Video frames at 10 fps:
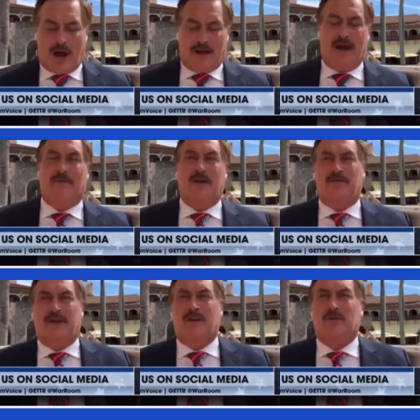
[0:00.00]
caught.
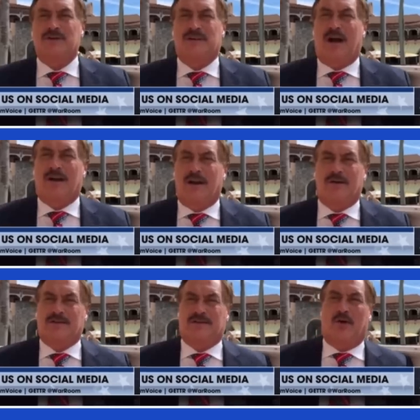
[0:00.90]
Everything that was done
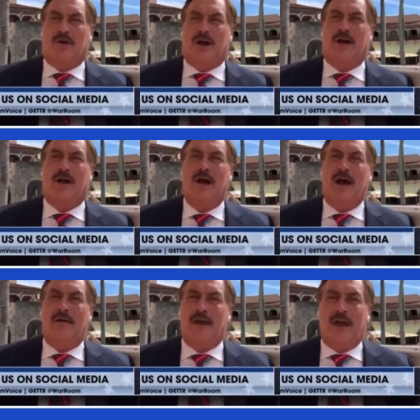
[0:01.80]
in Arizona,
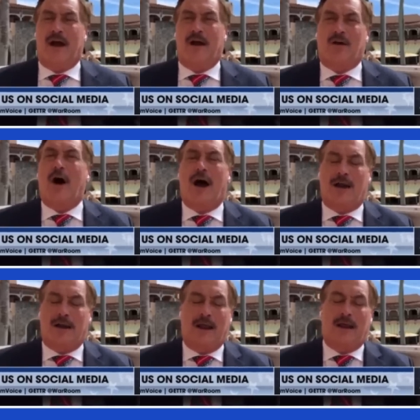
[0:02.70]
we caught. They it. are
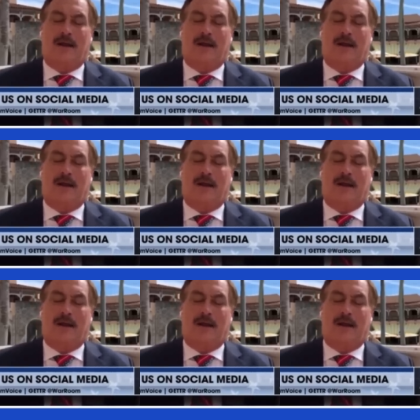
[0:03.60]
caught,